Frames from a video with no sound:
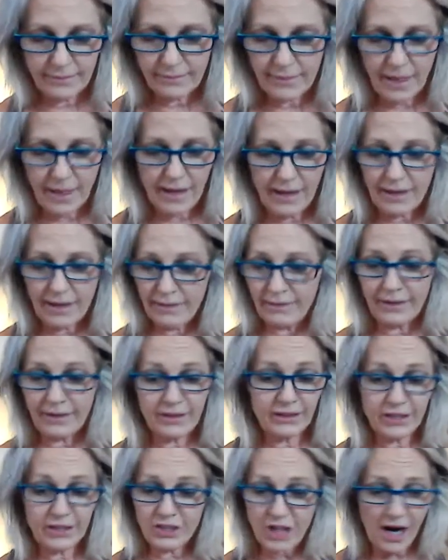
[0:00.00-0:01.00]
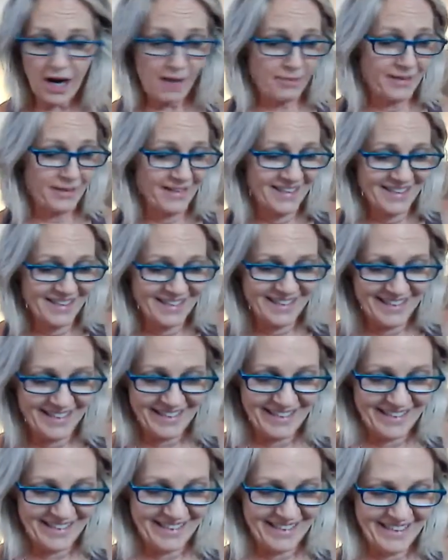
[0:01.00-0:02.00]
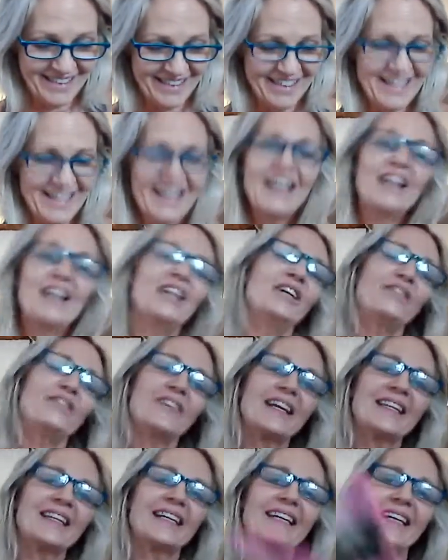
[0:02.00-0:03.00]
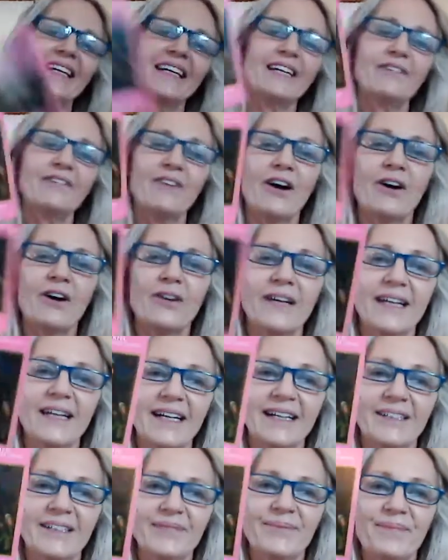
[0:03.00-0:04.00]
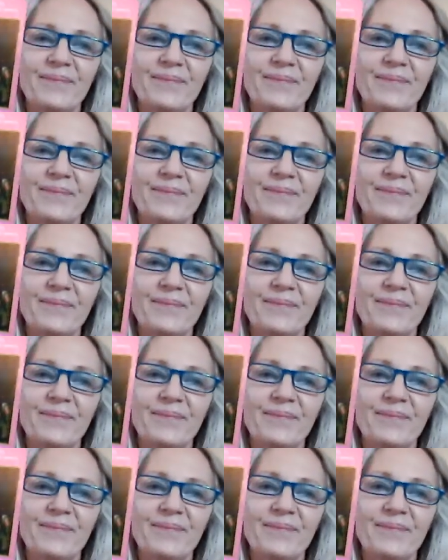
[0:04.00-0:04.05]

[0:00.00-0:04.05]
Good job. You've got the King of Ariel.